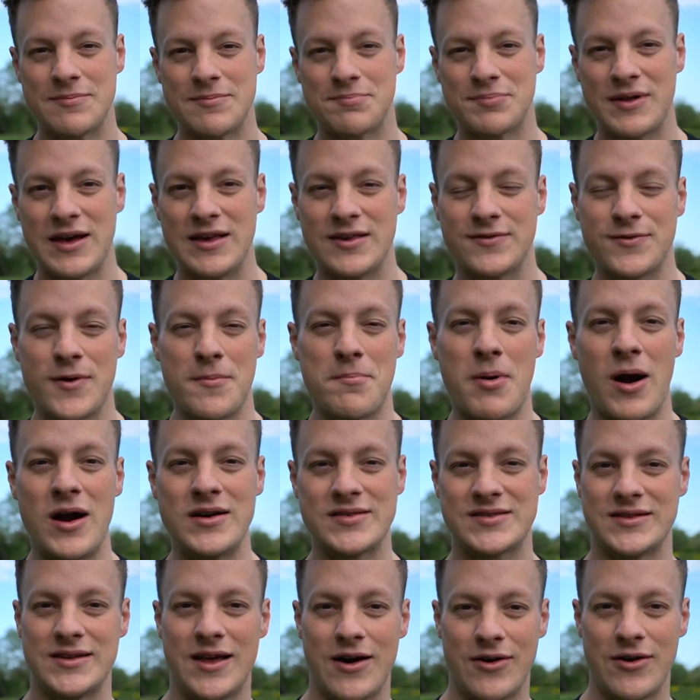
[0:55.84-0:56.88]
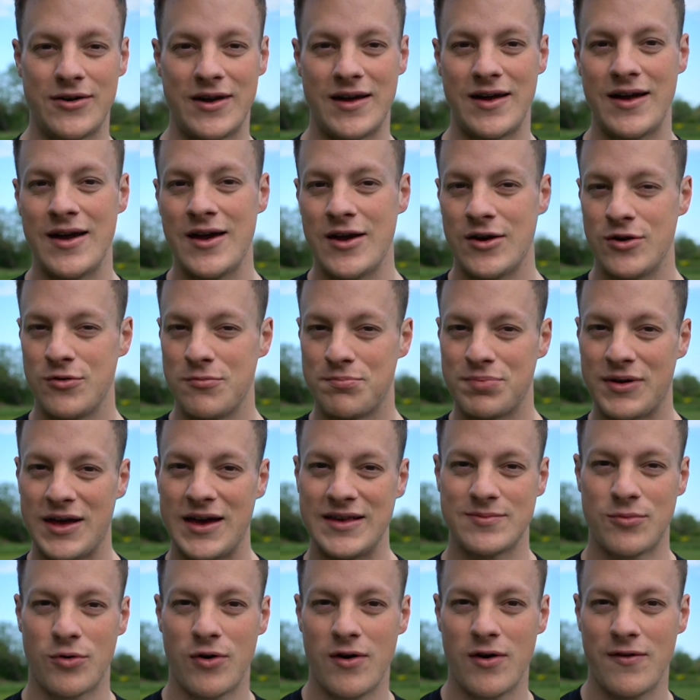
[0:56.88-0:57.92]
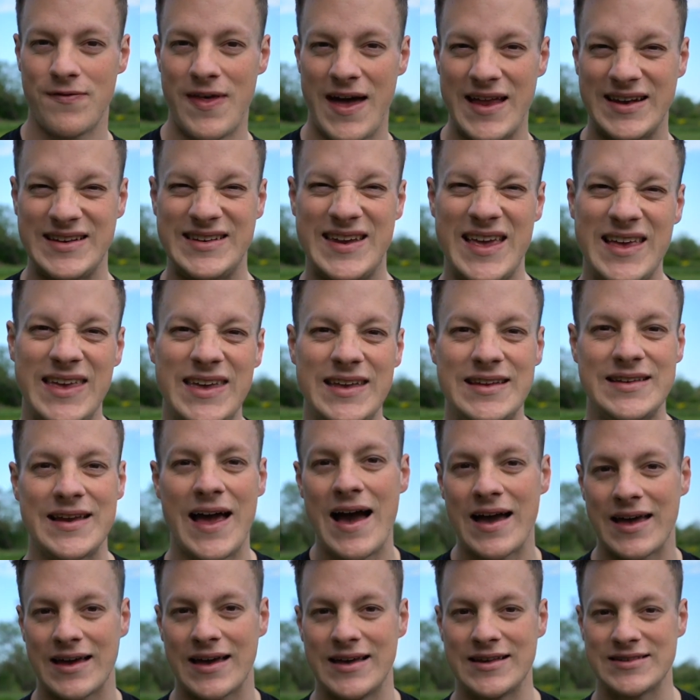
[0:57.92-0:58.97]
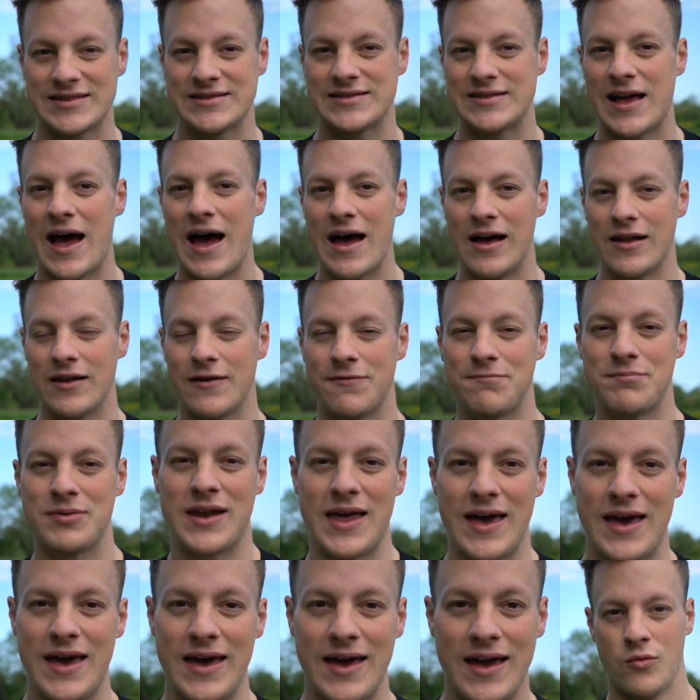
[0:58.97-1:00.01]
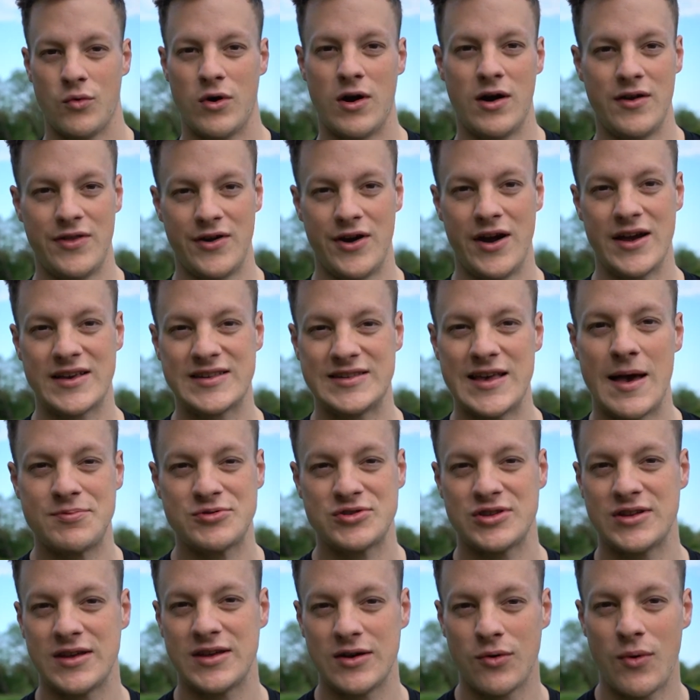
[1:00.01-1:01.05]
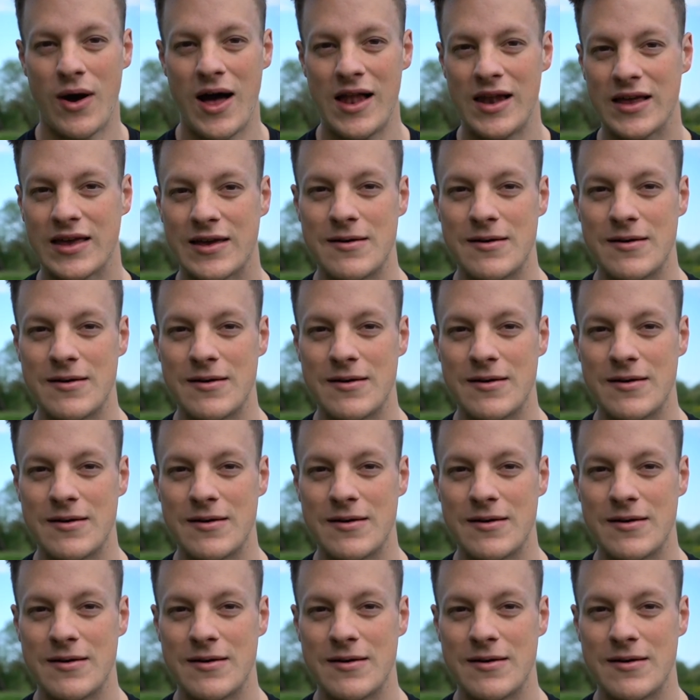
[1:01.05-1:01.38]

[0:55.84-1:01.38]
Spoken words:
he plays for Barcelona, who plays more of that tiki-taka style of play, where they're exceptionally well at